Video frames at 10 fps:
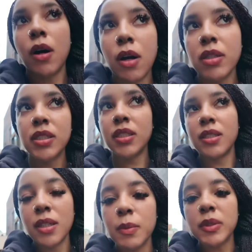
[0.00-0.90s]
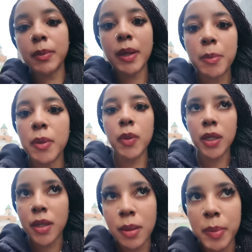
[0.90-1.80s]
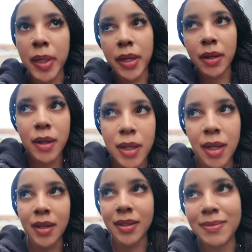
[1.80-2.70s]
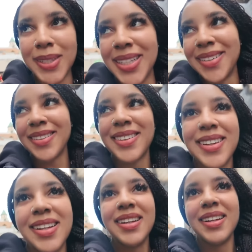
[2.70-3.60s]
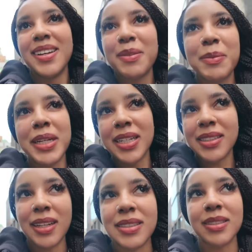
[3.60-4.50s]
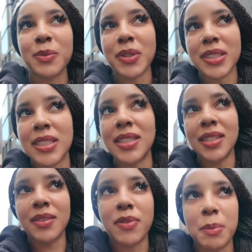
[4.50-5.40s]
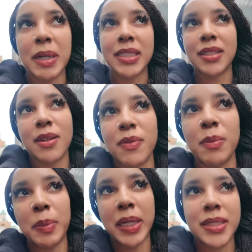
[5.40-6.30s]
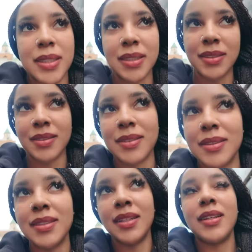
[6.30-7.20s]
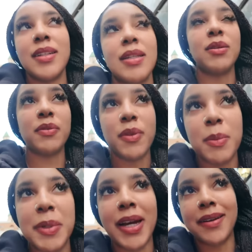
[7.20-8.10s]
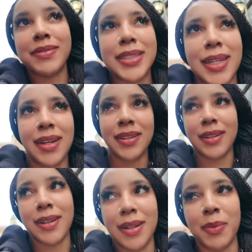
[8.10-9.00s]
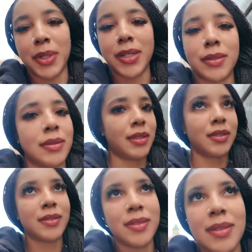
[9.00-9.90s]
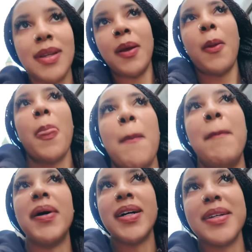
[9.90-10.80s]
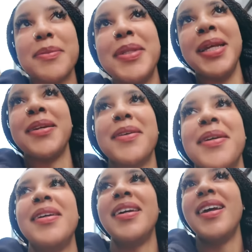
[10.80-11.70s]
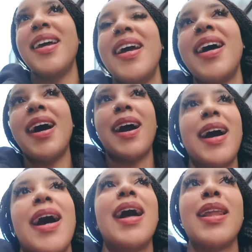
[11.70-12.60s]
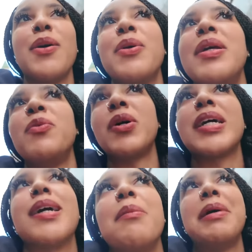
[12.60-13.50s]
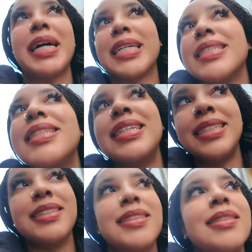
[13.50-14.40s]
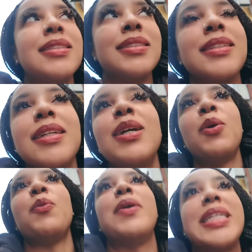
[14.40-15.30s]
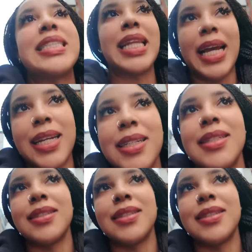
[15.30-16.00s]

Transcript: All she did was make me want to come back here at night because I just want to see it for myself in person. You feel me? Obviously, I ain't hiring one of those niggas, but I low key want to come back and see what it's like.